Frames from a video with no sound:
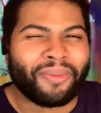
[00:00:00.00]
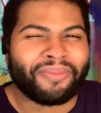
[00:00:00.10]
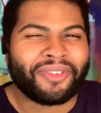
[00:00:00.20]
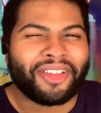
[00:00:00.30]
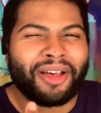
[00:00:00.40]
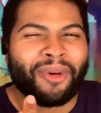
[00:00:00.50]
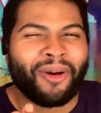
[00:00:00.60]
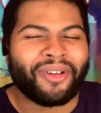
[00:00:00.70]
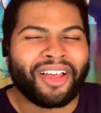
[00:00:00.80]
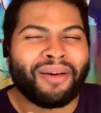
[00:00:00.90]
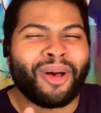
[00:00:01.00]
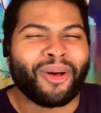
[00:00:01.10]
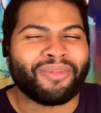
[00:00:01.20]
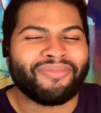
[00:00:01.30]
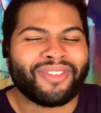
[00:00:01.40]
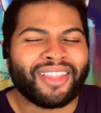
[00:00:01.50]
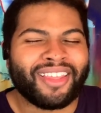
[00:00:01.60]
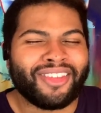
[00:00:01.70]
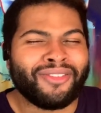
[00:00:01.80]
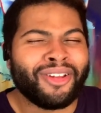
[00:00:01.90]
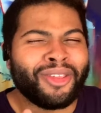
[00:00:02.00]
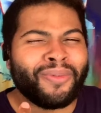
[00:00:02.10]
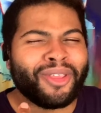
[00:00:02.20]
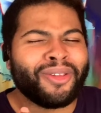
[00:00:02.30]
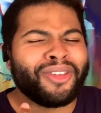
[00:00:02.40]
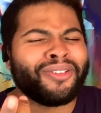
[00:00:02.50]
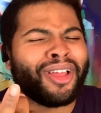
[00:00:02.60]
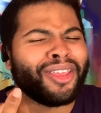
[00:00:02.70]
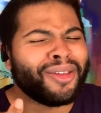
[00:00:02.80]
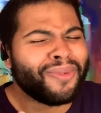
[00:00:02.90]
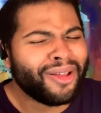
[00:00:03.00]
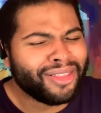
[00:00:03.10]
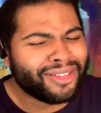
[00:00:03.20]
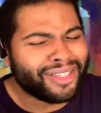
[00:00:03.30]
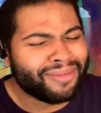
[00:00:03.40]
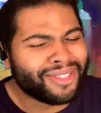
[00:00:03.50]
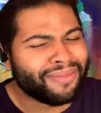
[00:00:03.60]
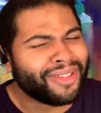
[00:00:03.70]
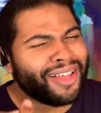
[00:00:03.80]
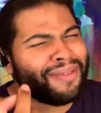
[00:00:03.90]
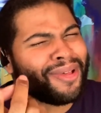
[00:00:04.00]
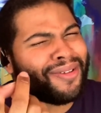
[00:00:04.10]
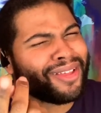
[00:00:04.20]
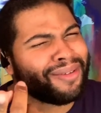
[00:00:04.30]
come on. You know you want to know something. Come on.